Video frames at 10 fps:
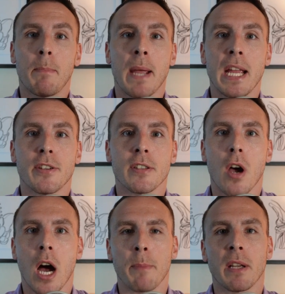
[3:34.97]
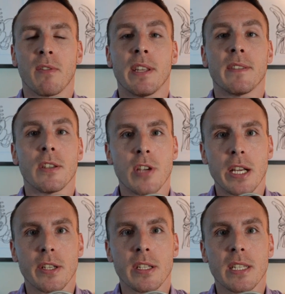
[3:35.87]
patients opting for these
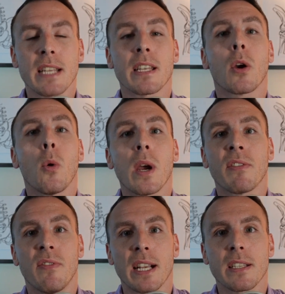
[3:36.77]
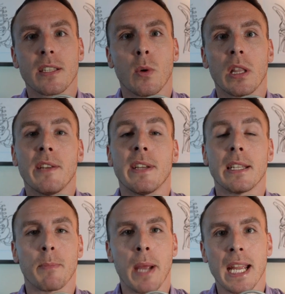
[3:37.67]
injections as a quick fix to
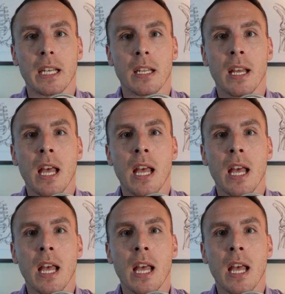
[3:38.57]
alleviate the pain,